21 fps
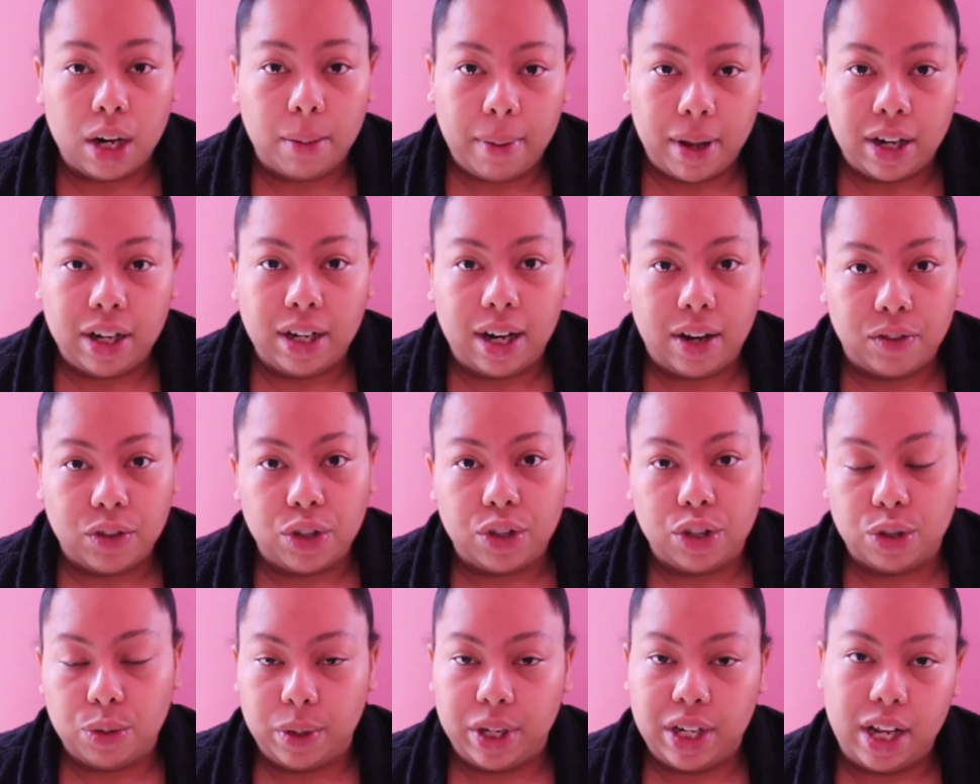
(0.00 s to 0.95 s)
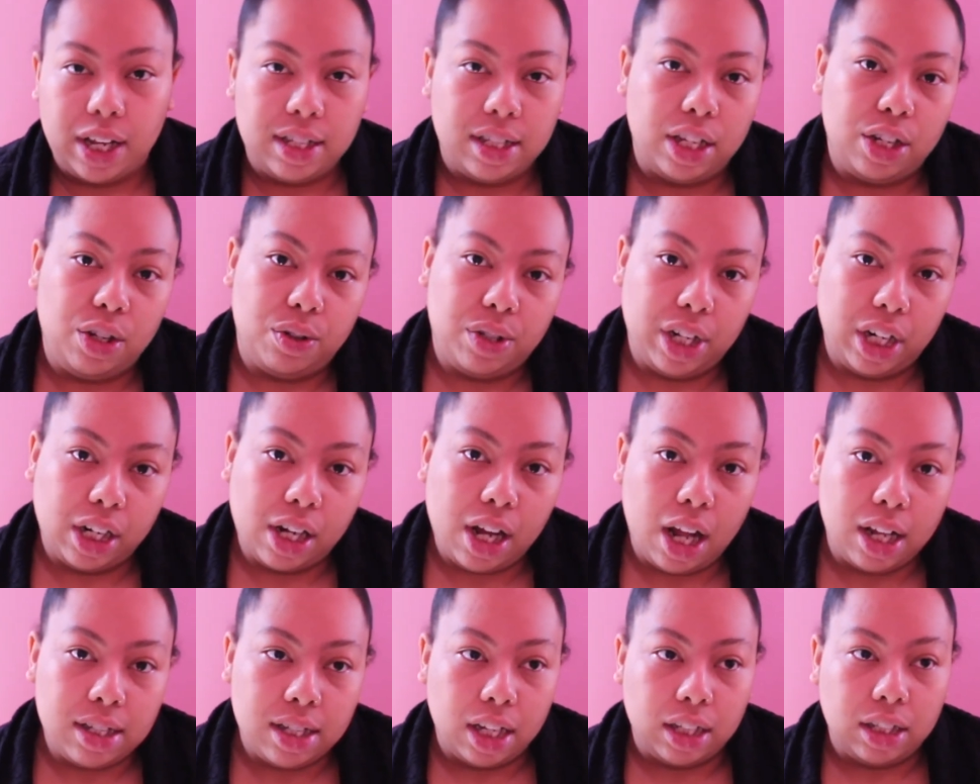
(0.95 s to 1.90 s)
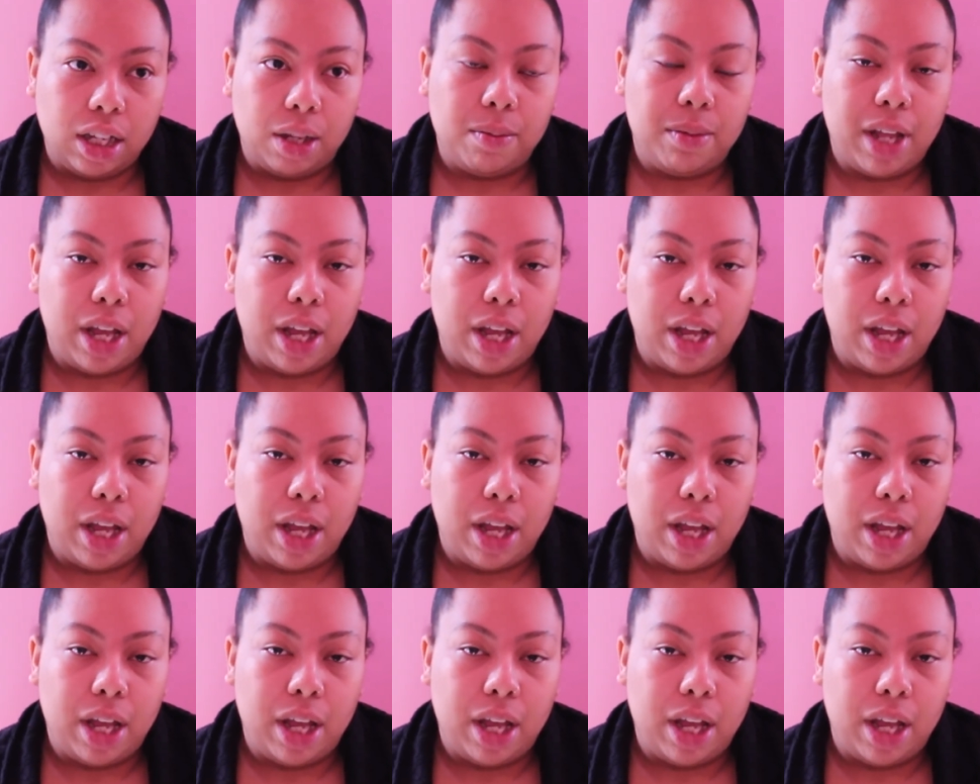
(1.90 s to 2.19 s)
about it after the 3 days that you didn't contact them,